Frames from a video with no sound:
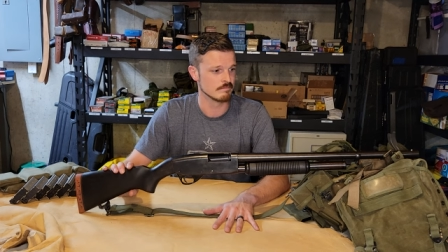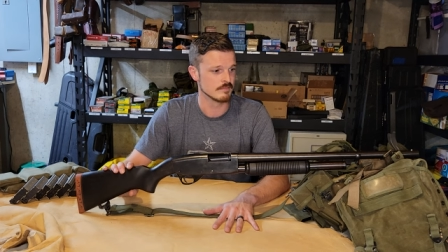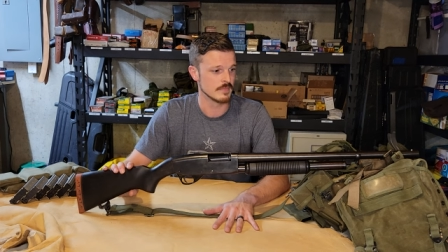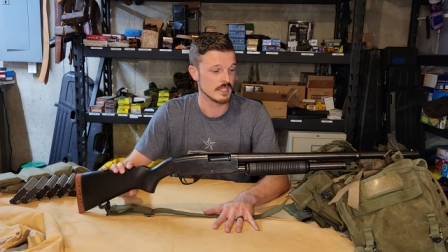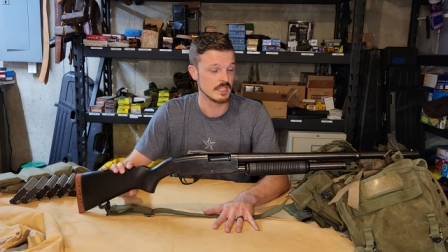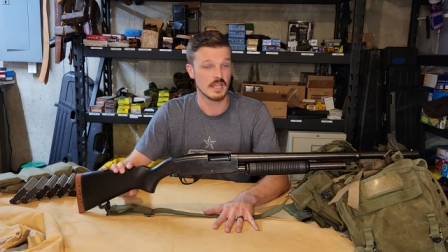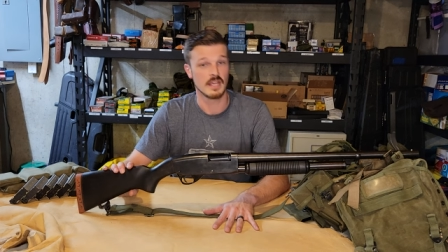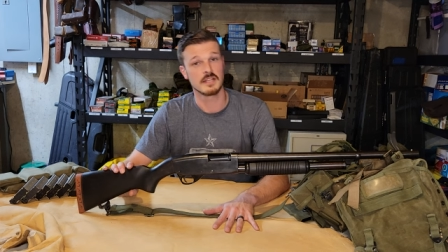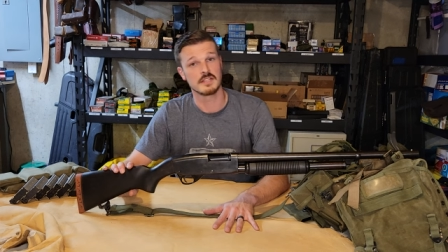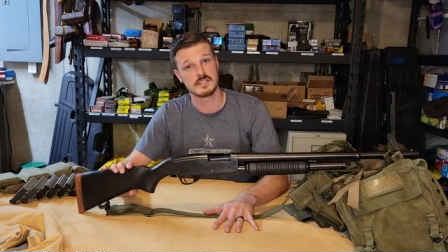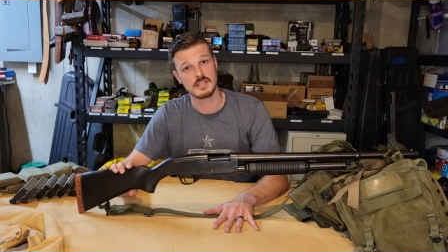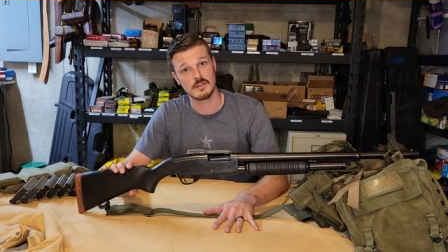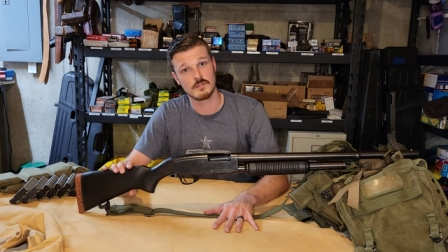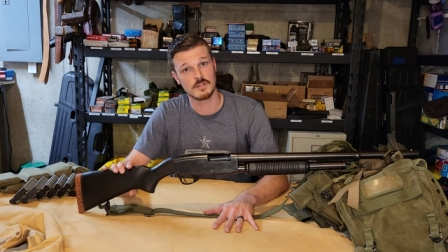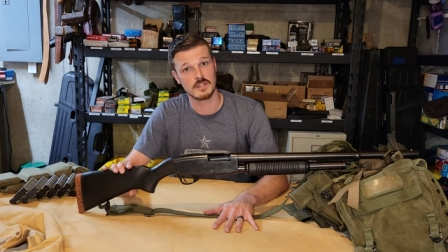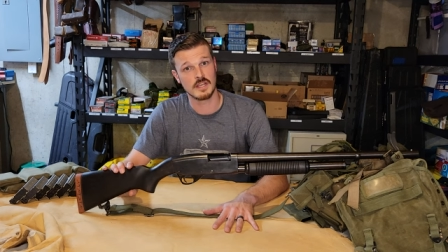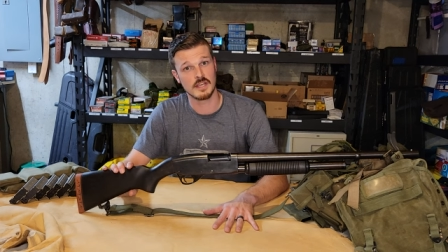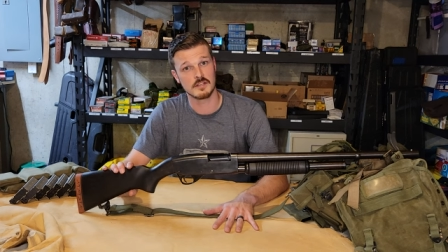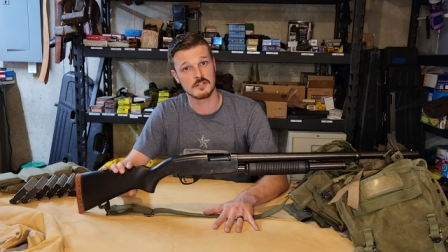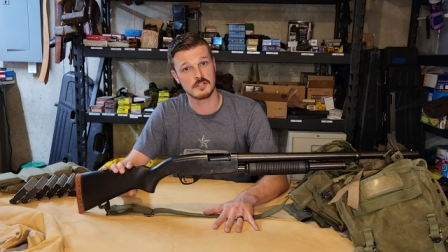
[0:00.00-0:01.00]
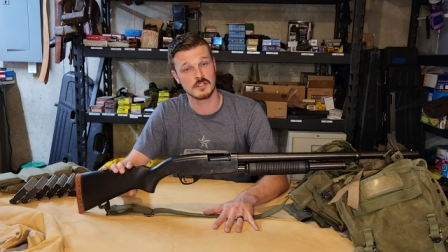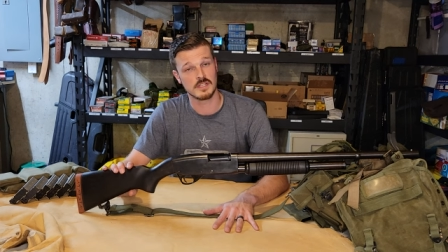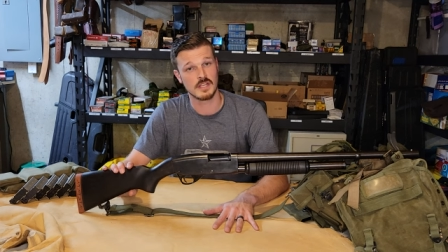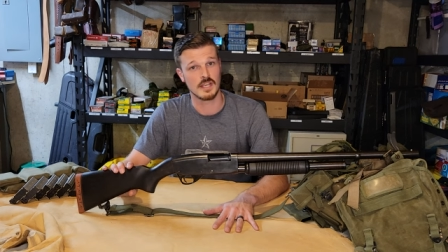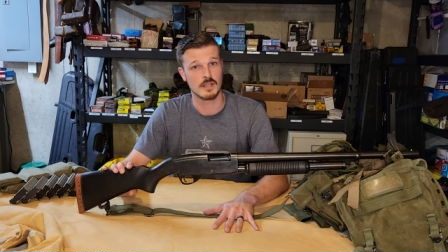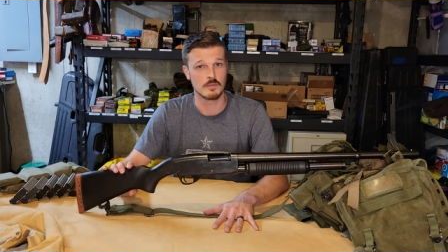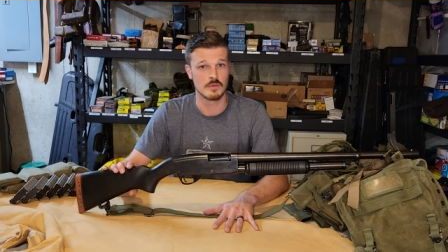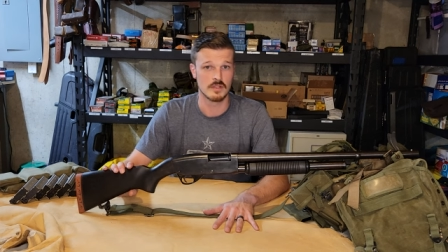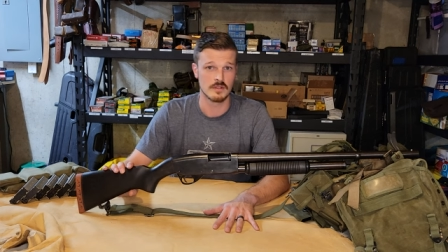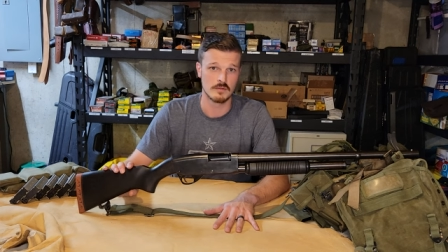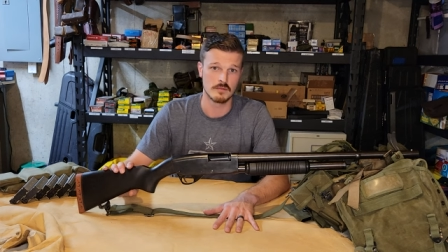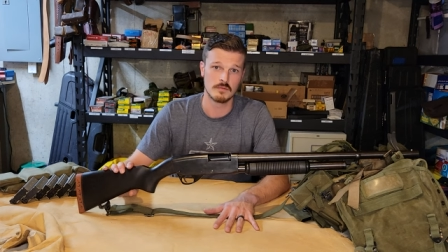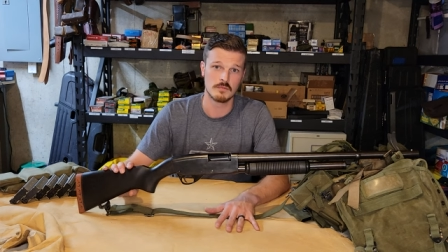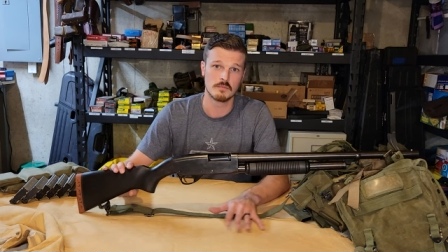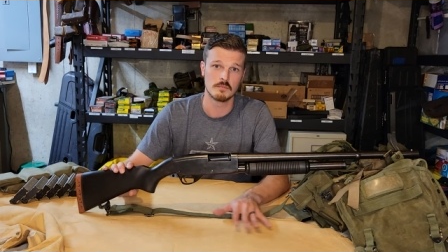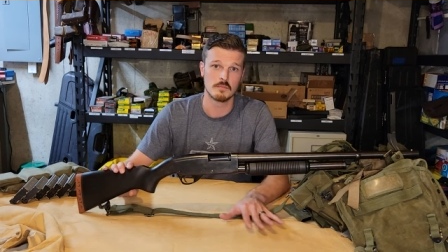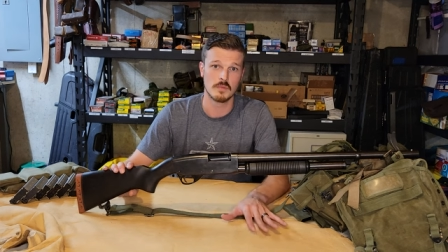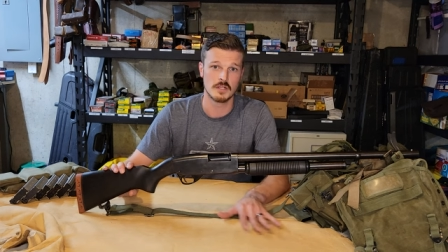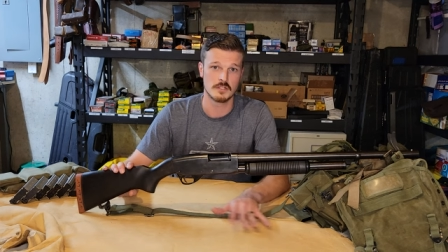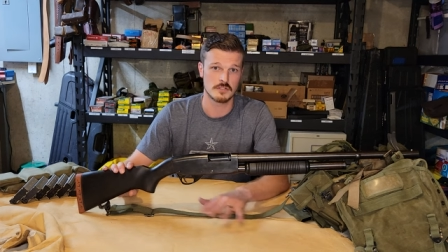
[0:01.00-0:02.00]
And the 870 actually came in
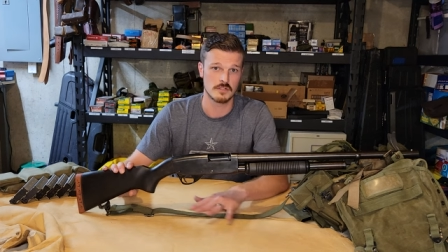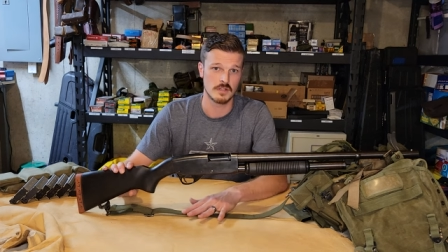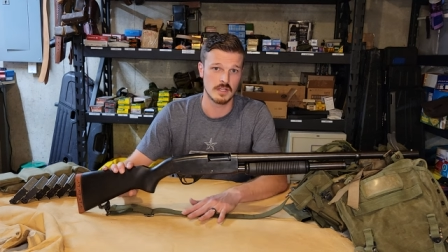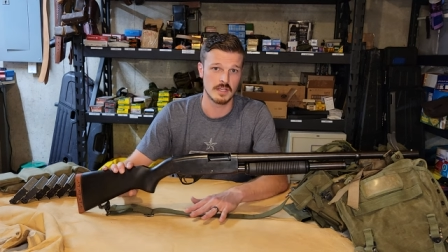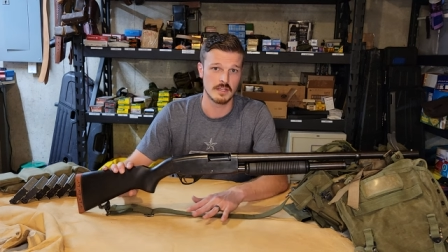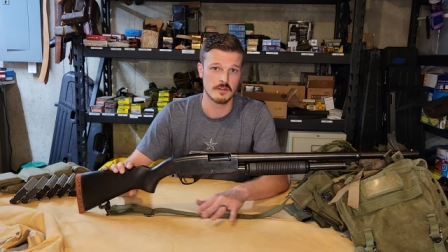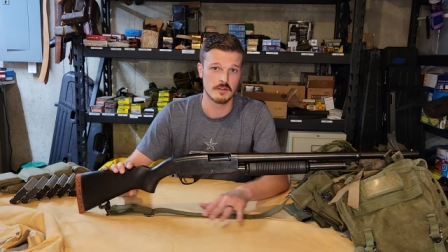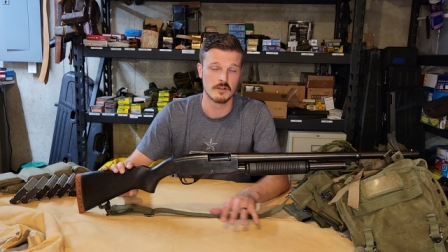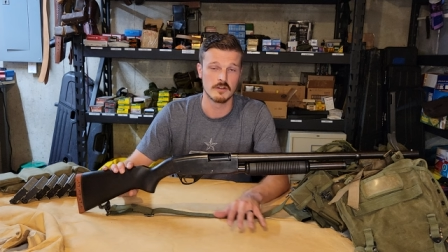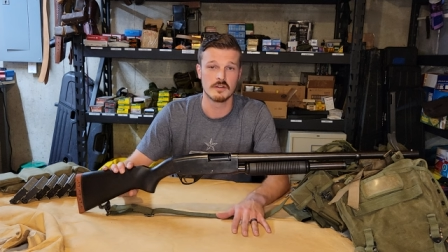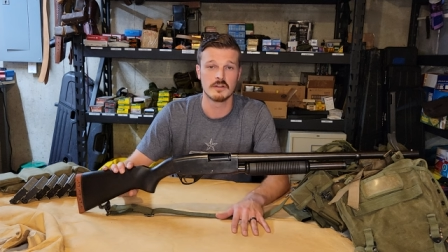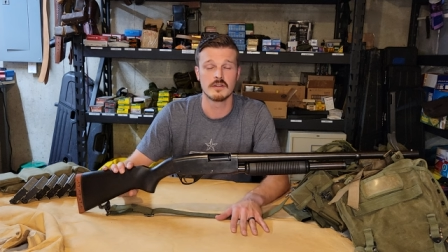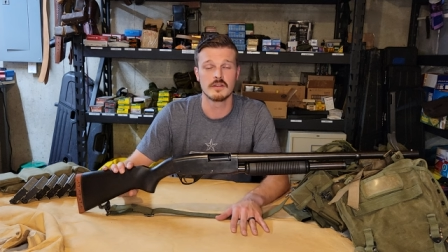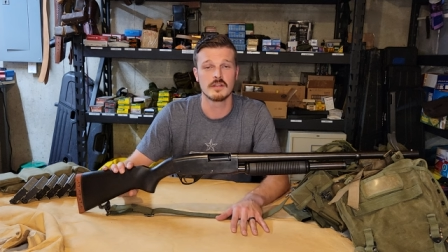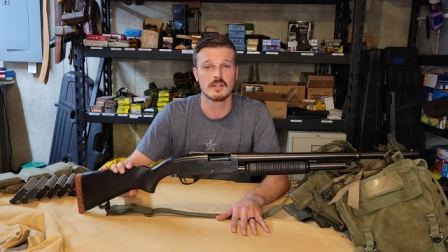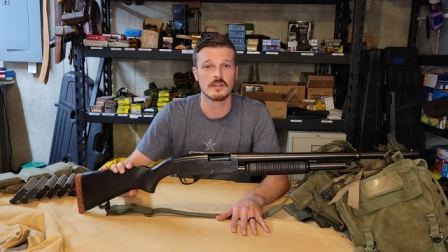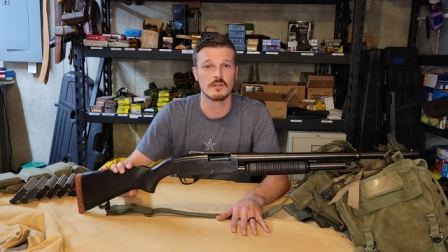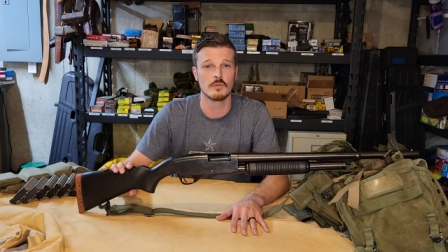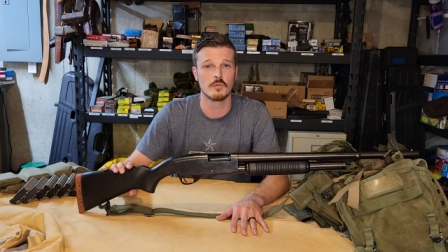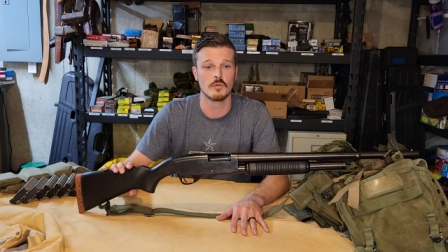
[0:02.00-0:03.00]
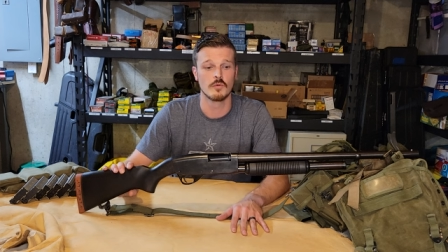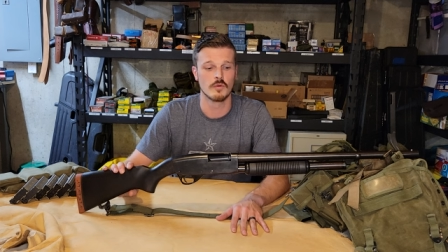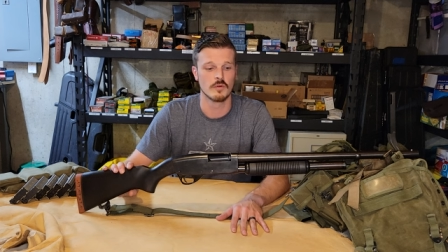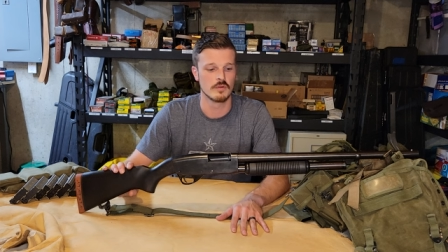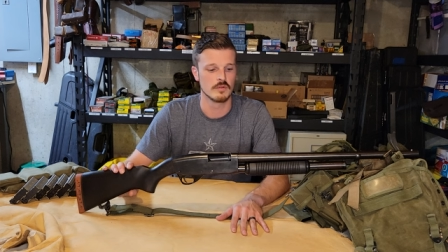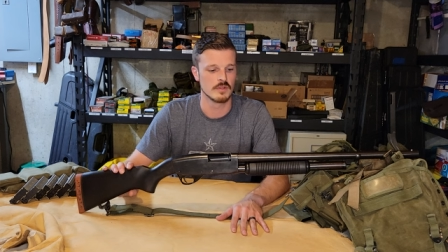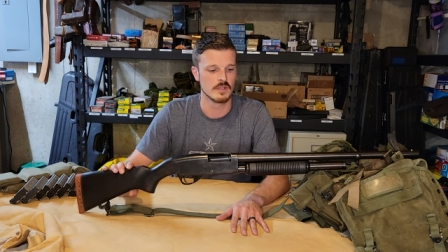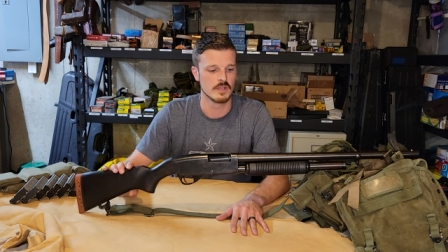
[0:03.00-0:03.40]
much later in the war.